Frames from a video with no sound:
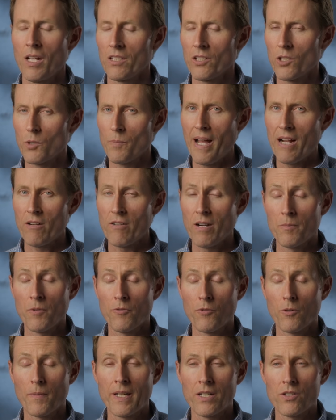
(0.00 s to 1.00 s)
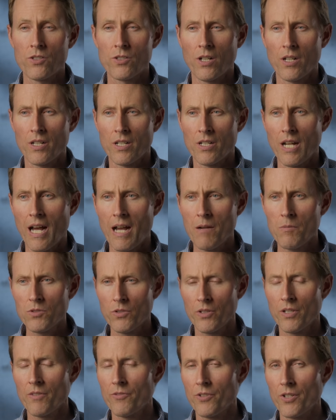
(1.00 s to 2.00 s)
Little background before we get started, I was
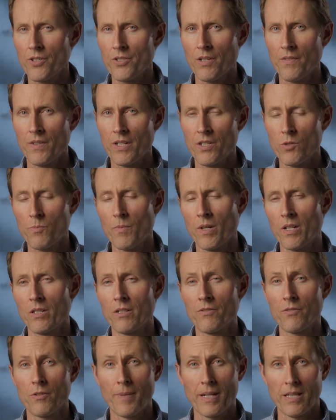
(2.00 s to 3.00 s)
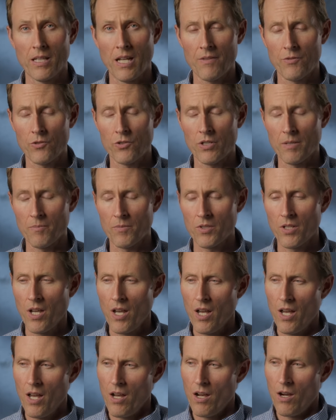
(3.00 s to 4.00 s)
looking for a seven inch monitor for my live streams.
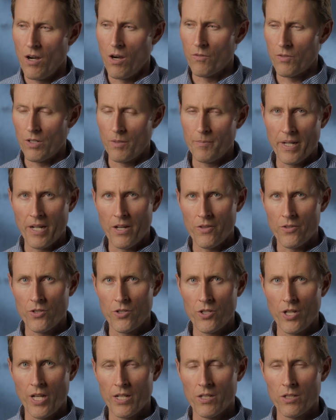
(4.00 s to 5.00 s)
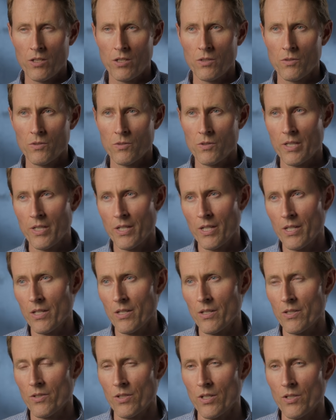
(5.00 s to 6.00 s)
Over on my other channel that
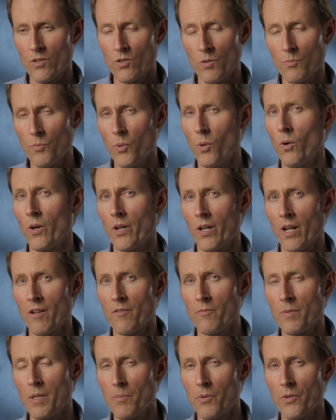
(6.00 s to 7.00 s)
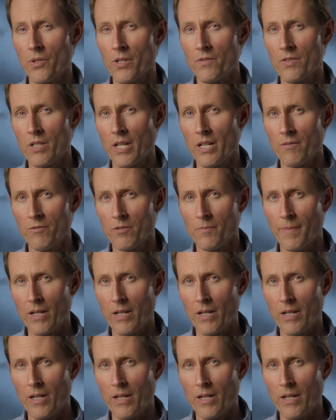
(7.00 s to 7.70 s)
is in support of people that have signed up for